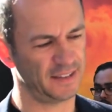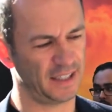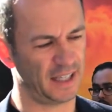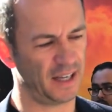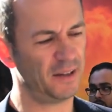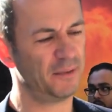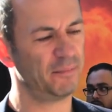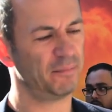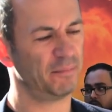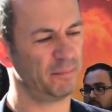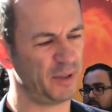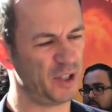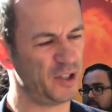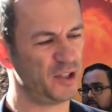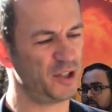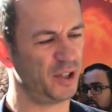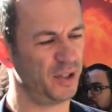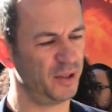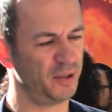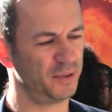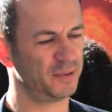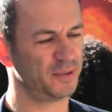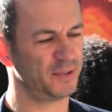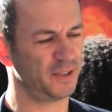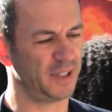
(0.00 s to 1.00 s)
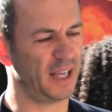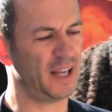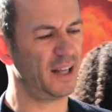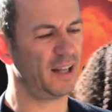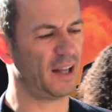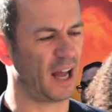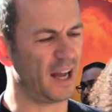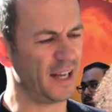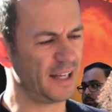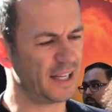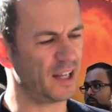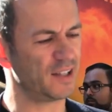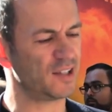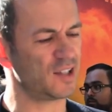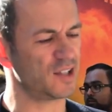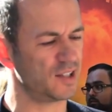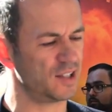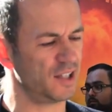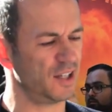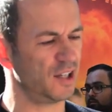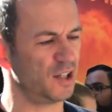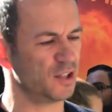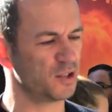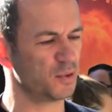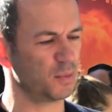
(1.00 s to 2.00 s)
Yeah, so me too. Yeah, I get to
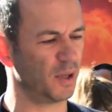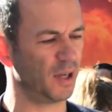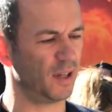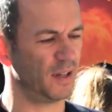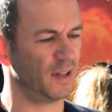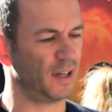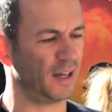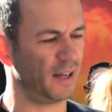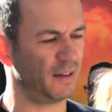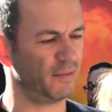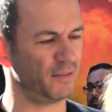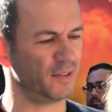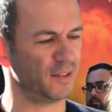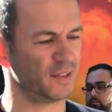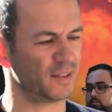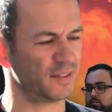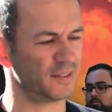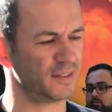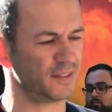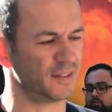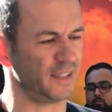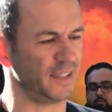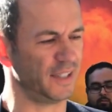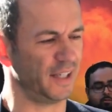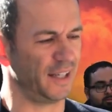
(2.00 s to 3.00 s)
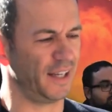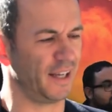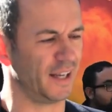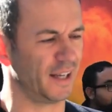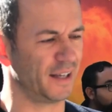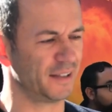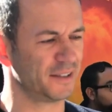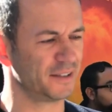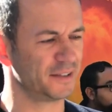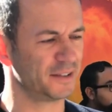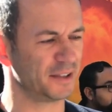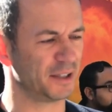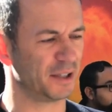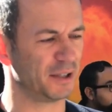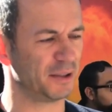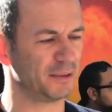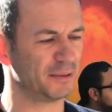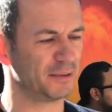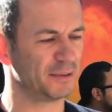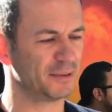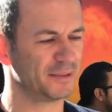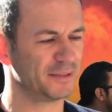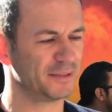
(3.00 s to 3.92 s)
see it as well. I yeah. haven't seen it yet. So.